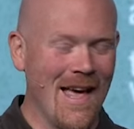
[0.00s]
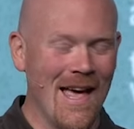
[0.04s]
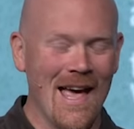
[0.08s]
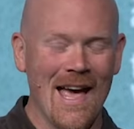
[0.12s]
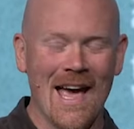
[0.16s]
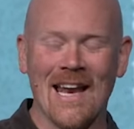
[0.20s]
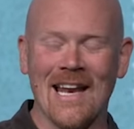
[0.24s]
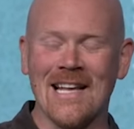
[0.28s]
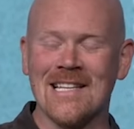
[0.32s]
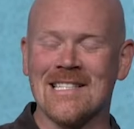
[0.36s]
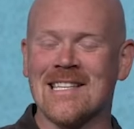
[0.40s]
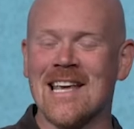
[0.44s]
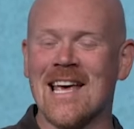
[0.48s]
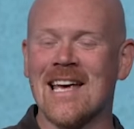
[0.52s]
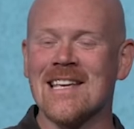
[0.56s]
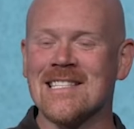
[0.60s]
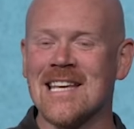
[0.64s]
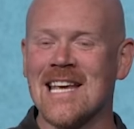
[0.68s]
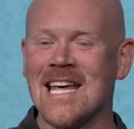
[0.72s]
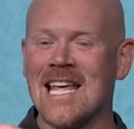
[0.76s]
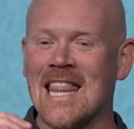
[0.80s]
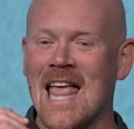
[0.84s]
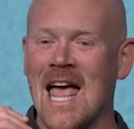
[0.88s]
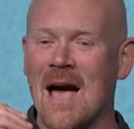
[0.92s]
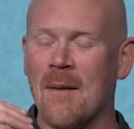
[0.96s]
And he says,
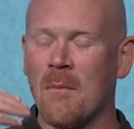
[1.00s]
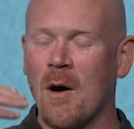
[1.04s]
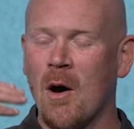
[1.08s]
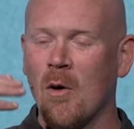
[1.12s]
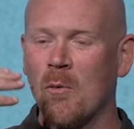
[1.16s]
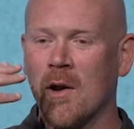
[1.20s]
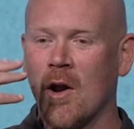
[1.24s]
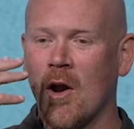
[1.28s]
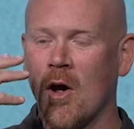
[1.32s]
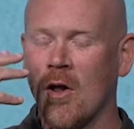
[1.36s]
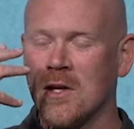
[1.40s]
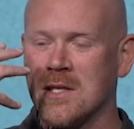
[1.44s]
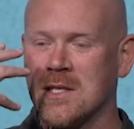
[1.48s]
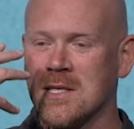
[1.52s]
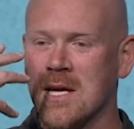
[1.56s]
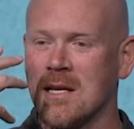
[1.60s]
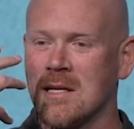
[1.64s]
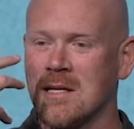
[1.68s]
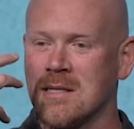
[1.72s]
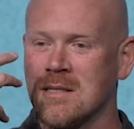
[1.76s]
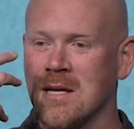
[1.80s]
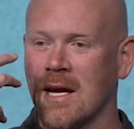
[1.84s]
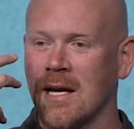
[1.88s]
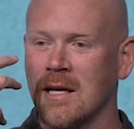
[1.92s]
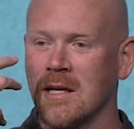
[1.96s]
in that moment, all of a sudden,
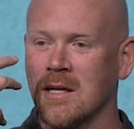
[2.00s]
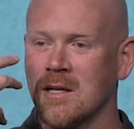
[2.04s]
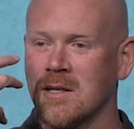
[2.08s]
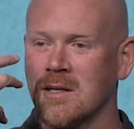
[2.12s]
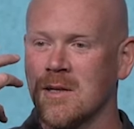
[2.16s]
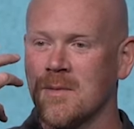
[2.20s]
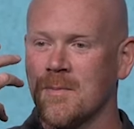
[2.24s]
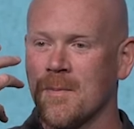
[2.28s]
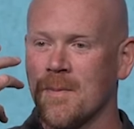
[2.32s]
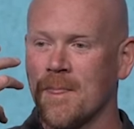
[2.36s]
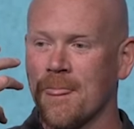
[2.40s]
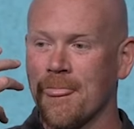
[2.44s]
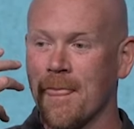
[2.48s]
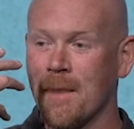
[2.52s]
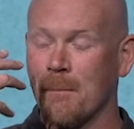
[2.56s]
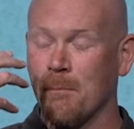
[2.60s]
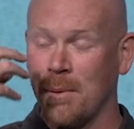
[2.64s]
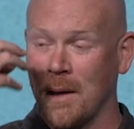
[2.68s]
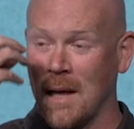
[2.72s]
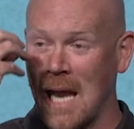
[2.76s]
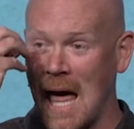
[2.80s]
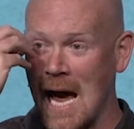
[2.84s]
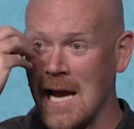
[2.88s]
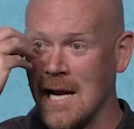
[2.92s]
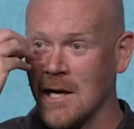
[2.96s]
it's like
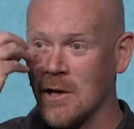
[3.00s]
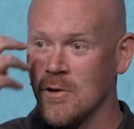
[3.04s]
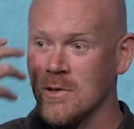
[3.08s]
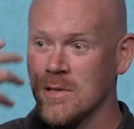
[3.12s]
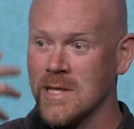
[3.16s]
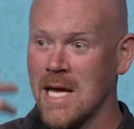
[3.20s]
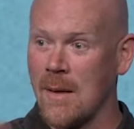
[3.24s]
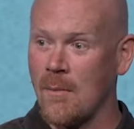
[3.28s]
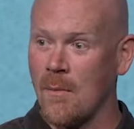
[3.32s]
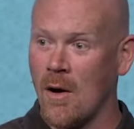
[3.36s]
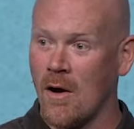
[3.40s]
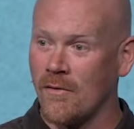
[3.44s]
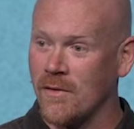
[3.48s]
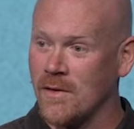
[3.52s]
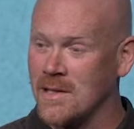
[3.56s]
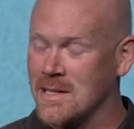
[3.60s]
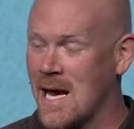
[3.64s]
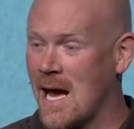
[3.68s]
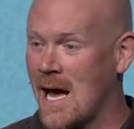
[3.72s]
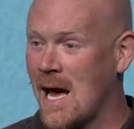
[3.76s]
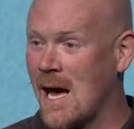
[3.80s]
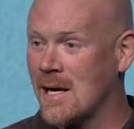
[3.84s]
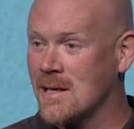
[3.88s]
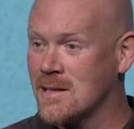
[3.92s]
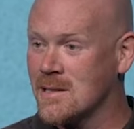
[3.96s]
blinders came off his
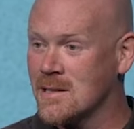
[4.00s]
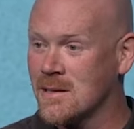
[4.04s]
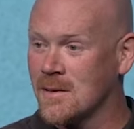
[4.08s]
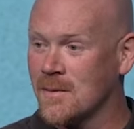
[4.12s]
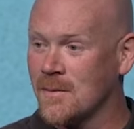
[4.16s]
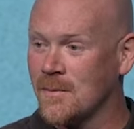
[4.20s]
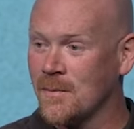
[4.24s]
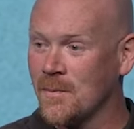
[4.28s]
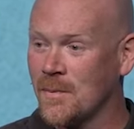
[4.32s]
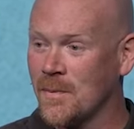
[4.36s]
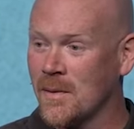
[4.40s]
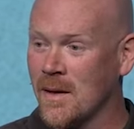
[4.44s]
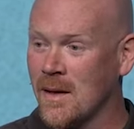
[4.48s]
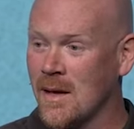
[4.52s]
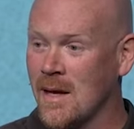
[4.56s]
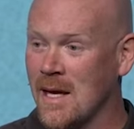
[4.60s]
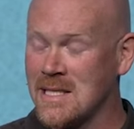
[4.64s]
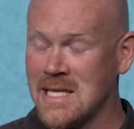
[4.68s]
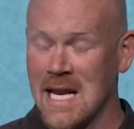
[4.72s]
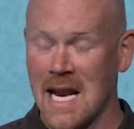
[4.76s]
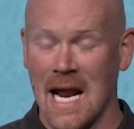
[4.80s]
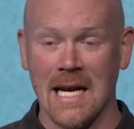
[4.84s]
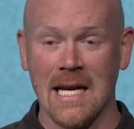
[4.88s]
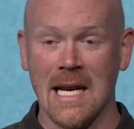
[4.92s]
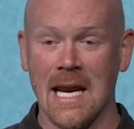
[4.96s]
eyes. He
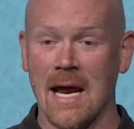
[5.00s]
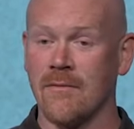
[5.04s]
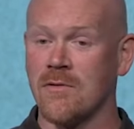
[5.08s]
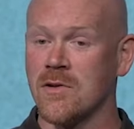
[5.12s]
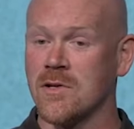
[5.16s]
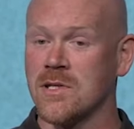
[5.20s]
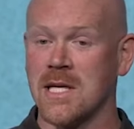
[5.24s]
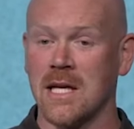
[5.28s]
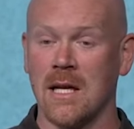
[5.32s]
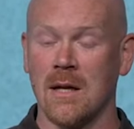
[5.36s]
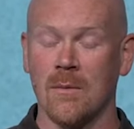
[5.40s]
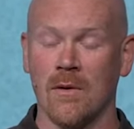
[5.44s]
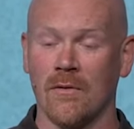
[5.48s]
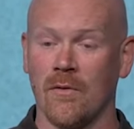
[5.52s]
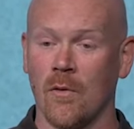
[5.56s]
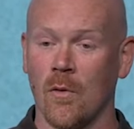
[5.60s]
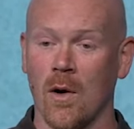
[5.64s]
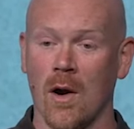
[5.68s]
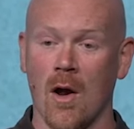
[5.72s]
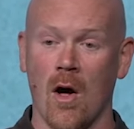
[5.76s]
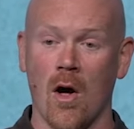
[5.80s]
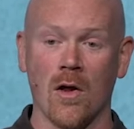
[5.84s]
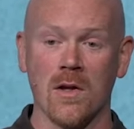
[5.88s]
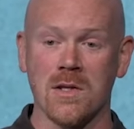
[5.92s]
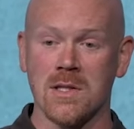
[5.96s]
said, I'd never seen it before.
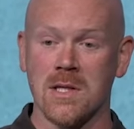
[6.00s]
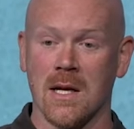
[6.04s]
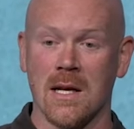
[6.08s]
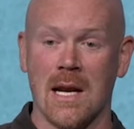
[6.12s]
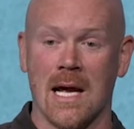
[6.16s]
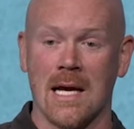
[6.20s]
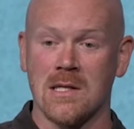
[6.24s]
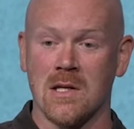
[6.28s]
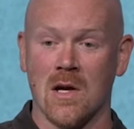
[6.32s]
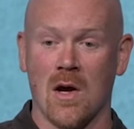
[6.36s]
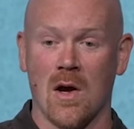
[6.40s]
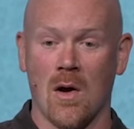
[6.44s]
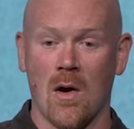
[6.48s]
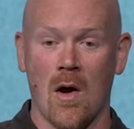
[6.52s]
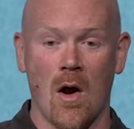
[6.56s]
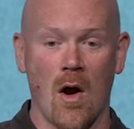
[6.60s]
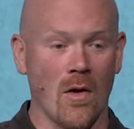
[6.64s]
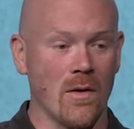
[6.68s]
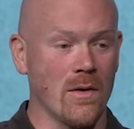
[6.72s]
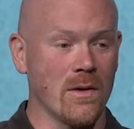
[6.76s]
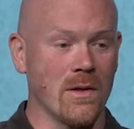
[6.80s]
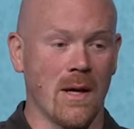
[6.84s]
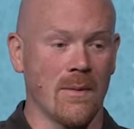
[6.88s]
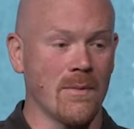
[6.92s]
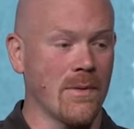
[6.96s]
And all of a sudden, I saw all
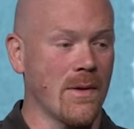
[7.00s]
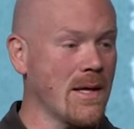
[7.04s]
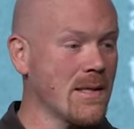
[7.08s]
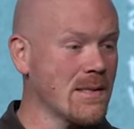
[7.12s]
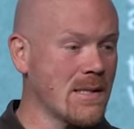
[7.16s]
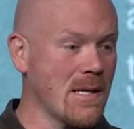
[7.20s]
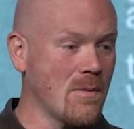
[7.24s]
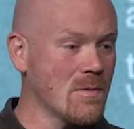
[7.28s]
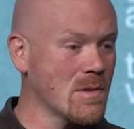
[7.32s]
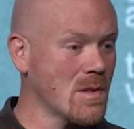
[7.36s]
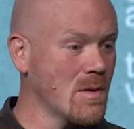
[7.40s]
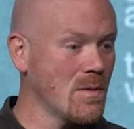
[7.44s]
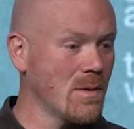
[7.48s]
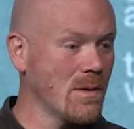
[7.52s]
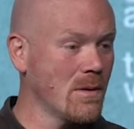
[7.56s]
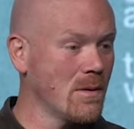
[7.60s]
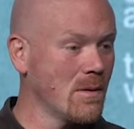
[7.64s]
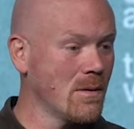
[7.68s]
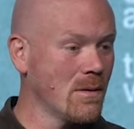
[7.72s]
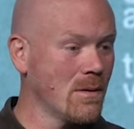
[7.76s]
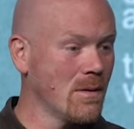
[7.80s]
the dumb things I was doing.